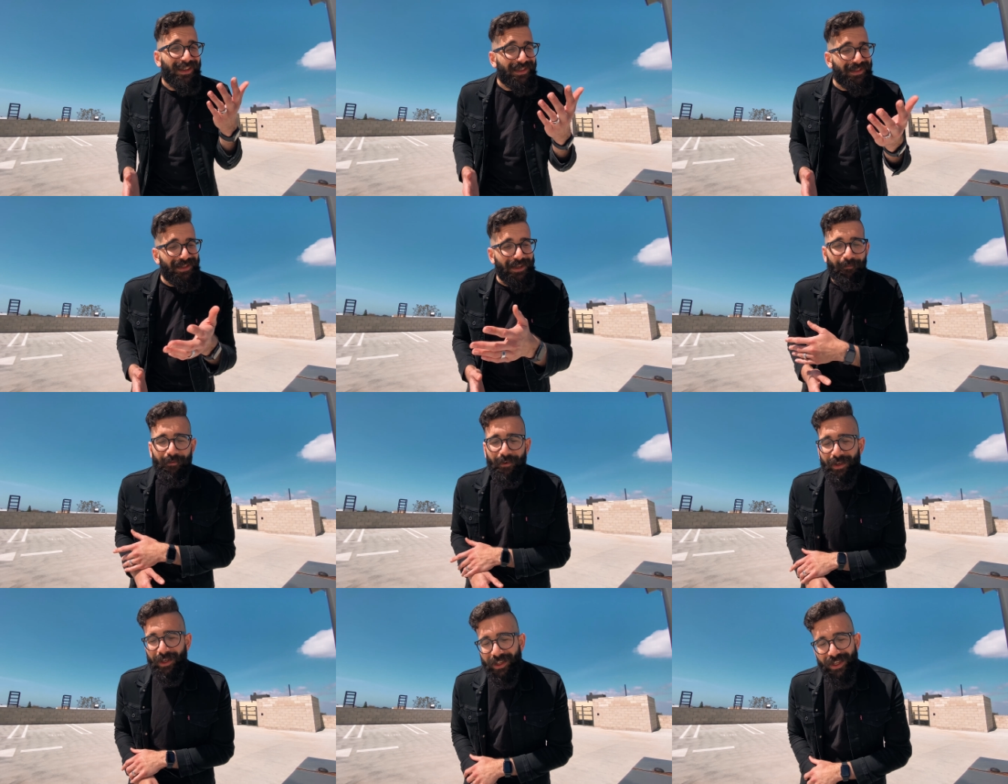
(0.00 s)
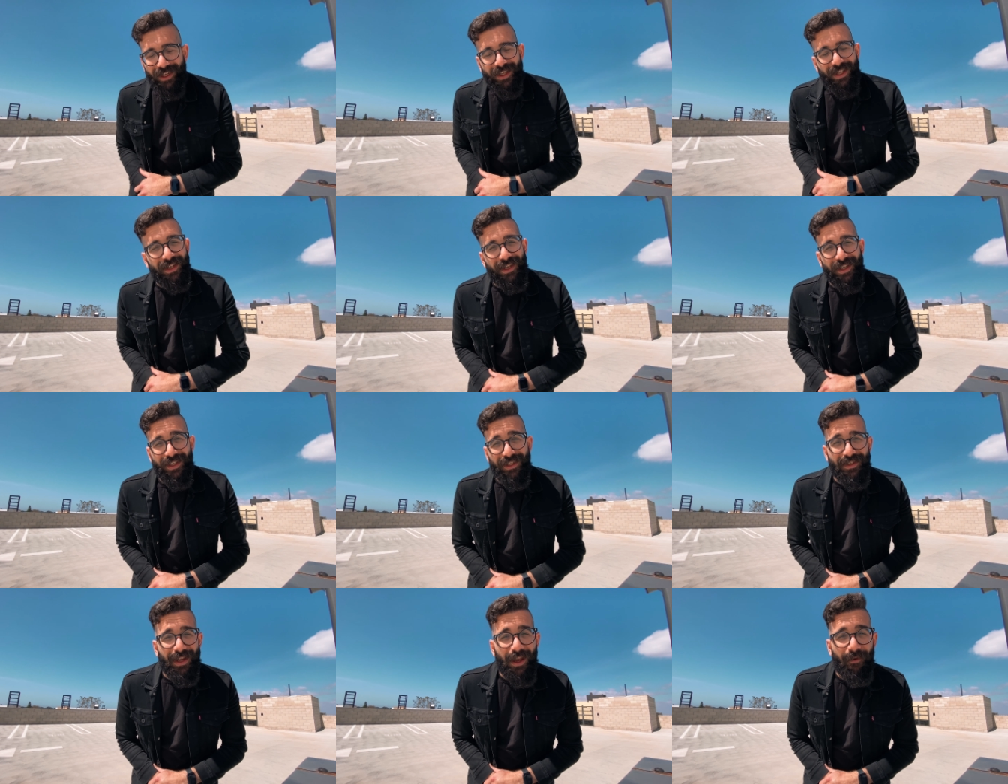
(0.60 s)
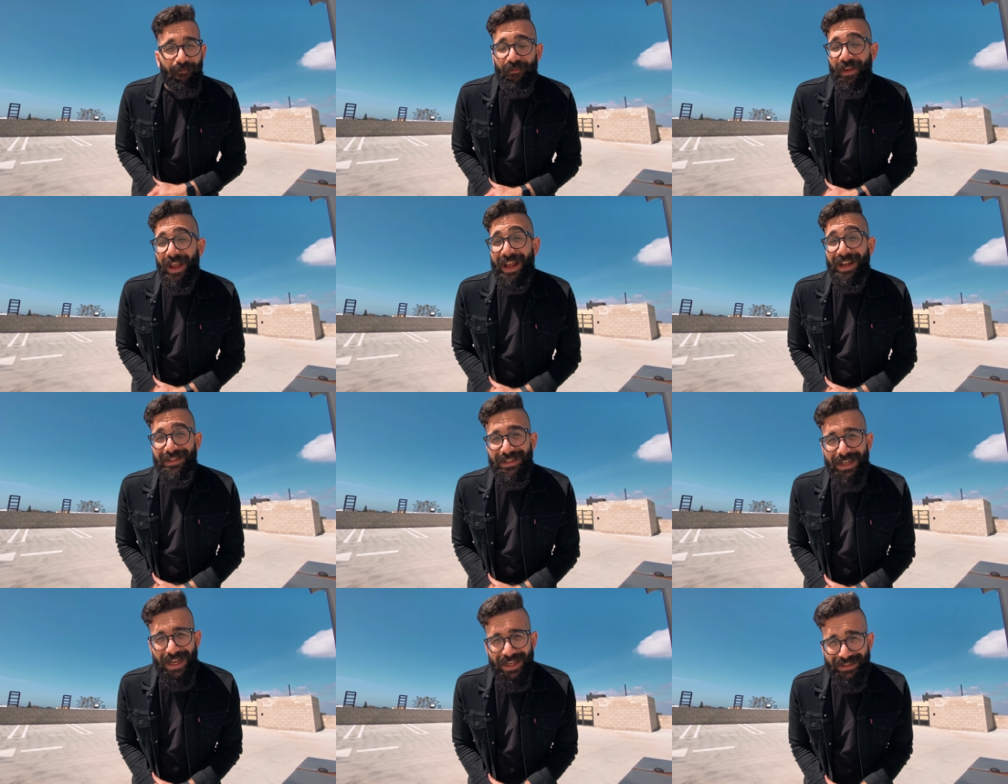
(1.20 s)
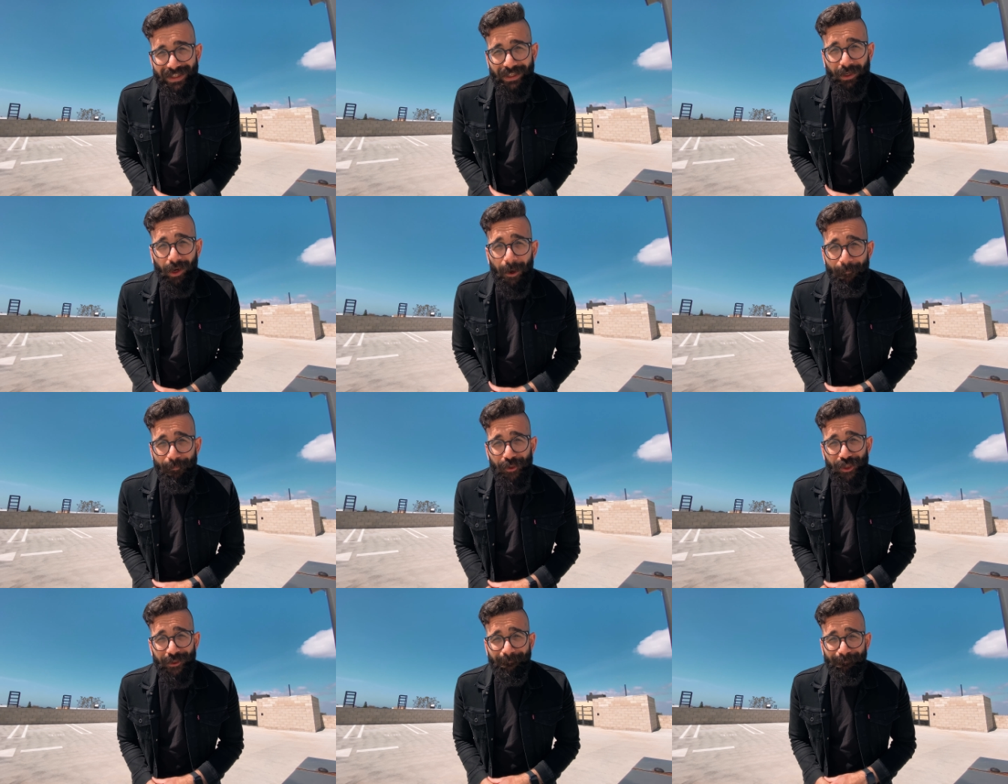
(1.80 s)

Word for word: definitely it is a fantastic option.